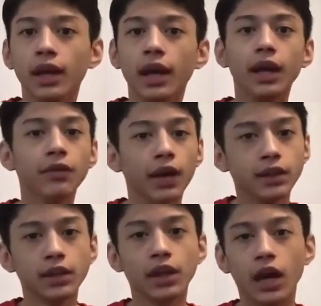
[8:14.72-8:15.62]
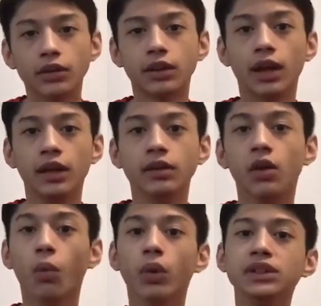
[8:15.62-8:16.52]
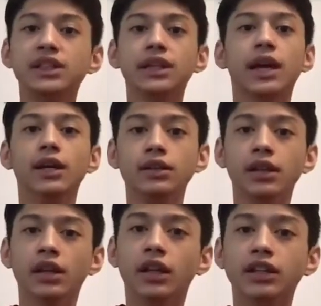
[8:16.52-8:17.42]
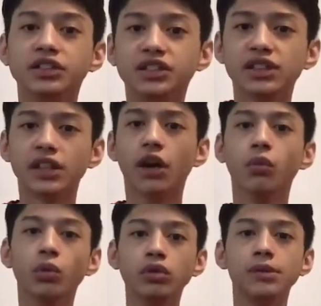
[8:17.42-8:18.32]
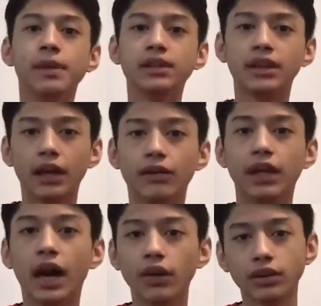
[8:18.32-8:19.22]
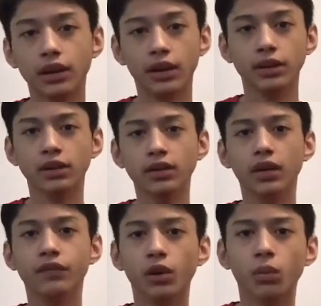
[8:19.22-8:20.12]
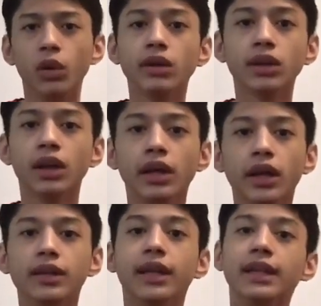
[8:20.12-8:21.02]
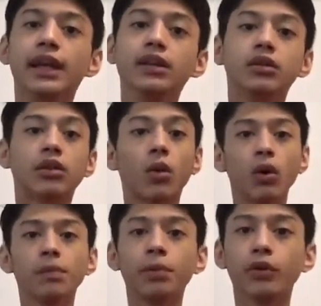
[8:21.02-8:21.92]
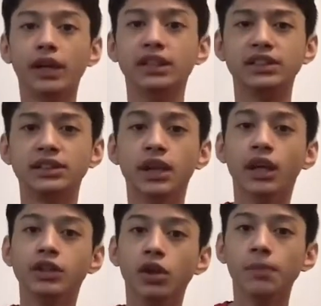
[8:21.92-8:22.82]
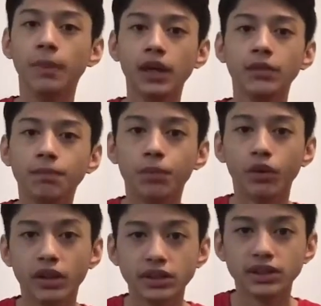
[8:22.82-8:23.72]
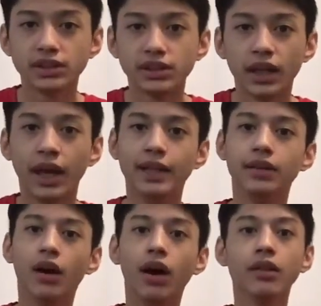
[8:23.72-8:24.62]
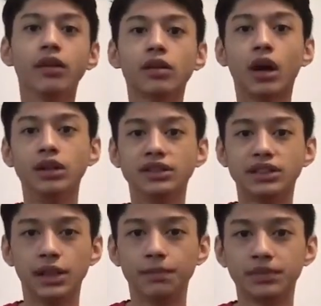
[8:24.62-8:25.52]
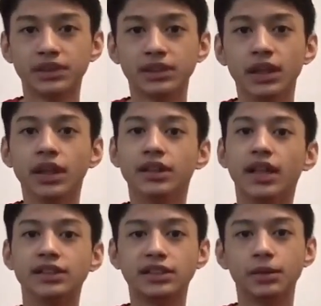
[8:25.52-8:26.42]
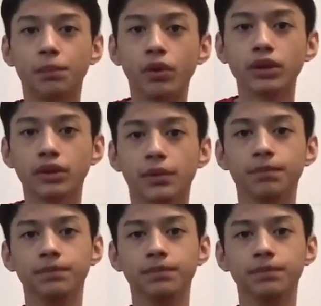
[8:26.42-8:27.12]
A writing outline, once again, is just a rudimentary outline of your work that incorporates your main points and the other concepts that support them.